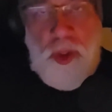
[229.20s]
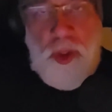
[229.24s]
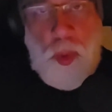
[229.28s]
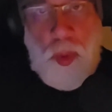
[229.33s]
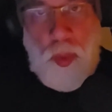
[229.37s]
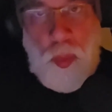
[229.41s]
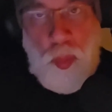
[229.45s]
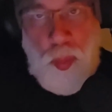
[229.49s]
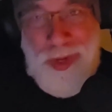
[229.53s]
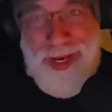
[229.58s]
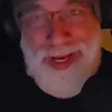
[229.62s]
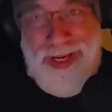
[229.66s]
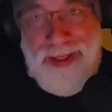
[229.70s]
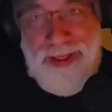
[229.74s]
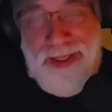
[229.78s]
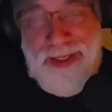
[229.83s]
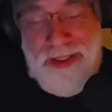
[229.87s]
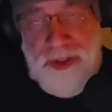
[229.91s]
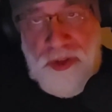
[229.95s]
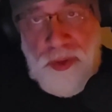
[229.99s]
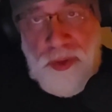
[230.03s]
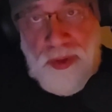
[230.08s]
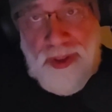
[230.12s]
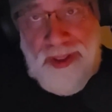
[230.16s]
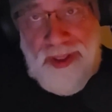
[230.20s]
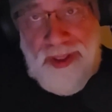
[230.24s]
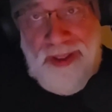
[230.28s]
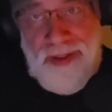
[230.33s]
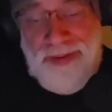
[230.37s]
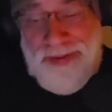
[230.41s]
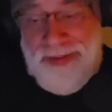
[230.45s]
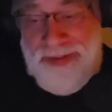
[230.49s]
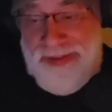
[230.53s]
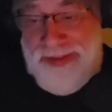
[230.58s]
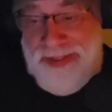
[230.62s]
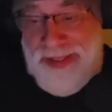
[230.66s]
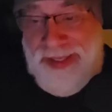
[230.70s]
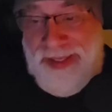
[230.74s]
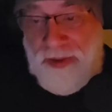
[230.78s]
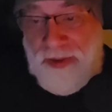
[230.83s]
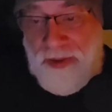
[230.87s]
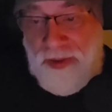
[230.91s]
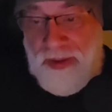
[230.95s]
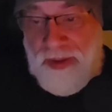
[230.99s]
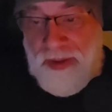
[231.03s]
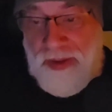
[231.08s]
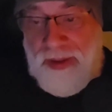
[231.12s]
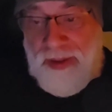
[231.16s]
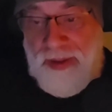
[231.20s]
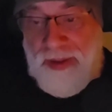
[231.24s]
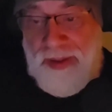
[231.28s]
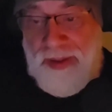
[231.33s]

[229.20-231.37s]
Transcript: your weakness, your Achilles heel,